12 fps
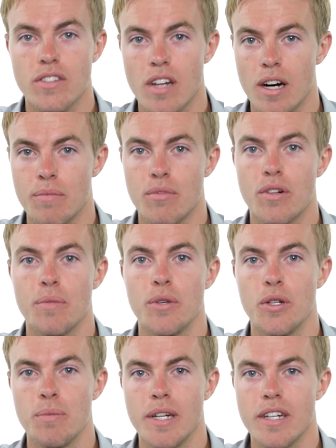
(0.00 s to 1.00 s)
come from
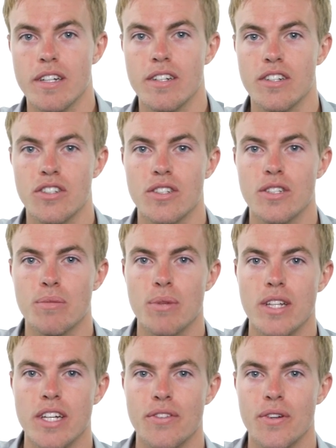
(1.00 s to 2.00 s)
you being conditioned to
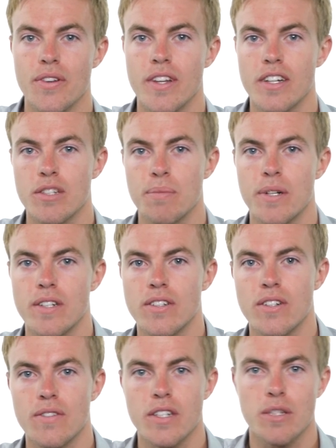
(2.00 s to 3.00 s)
believe you're the experiencer
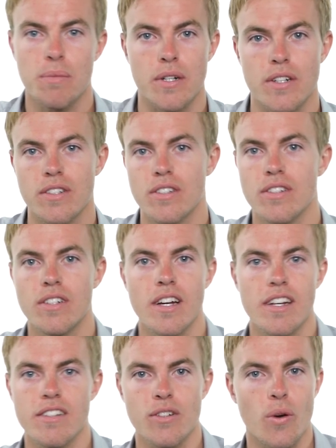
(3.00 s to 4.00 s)
of experiences that
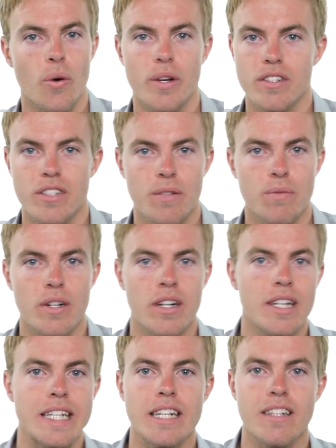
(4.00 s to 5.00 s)
is going somewhere,
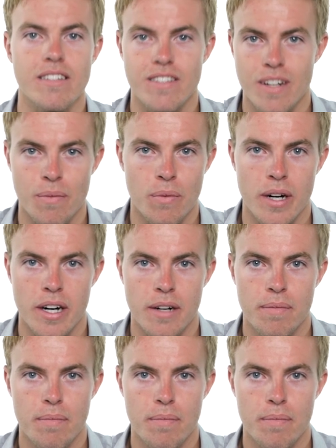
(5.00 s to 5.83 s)
leading somewhere.